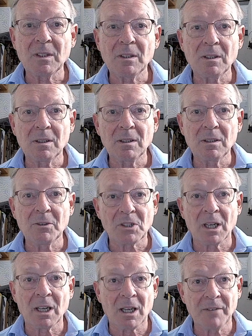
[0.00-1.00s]
you
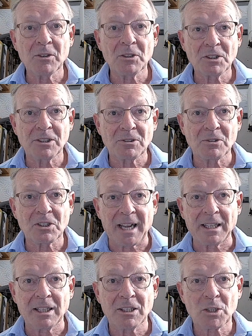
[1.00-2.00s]
say, I've got a digital
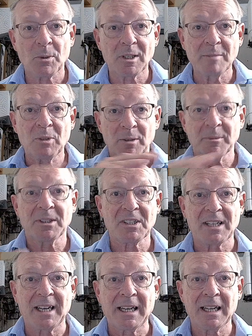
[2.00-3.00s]
scanner, so I can put them on the
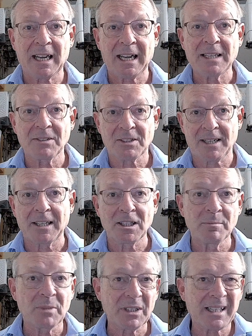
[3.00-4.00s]
scanner and scan them,
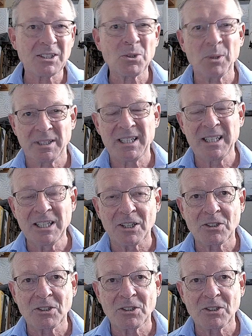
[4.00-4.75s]
but that's quite tedious.